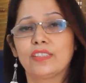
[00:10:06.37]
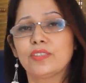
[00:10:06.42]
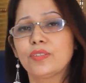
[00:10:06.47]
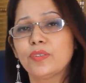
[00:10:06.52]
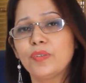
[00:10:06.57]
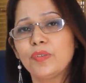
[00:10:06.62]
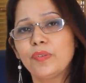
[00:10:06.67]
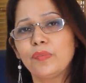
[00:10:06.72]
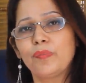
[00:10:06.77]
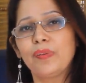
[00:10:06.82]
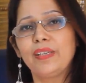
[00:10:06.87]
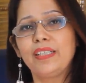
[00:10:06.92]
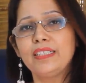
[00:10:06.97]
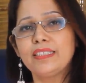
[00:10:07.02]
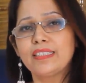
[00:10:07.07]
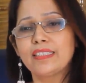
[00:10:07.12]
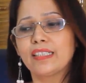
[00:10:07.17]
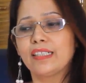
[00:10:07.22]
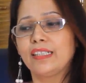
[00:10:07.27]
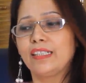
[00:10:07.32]
So
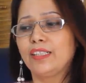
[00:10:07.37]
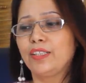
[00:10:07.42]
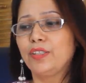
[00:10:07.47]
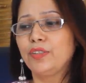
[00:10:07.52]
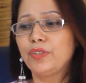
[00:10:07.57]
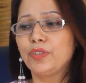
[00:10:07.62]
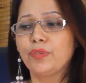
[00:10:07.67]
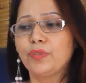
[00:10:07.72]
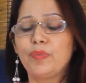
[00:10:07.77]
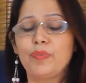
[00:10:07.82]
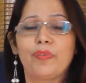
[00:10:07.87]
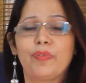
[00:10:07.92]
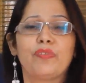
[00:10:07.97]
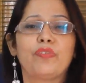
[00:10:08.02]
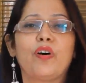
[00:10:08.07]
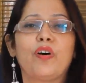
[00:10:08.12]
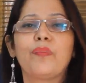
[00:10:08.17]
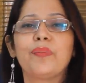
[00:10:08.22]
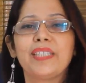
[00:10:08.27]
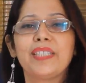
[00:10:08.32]
please, you should be
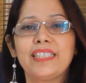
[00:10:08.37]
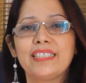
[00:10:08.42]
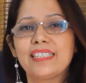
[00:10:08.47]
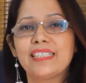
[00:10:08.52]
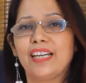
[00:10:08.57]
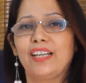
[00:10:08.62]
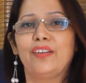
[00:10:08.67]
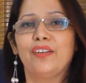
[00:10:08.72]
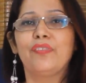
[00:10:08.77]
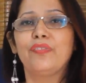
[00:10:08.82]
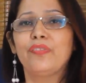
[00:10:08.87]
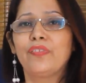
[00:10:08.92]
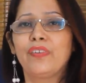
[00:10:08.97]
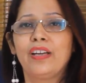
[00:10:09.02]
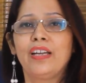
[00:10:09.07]
performing this kind of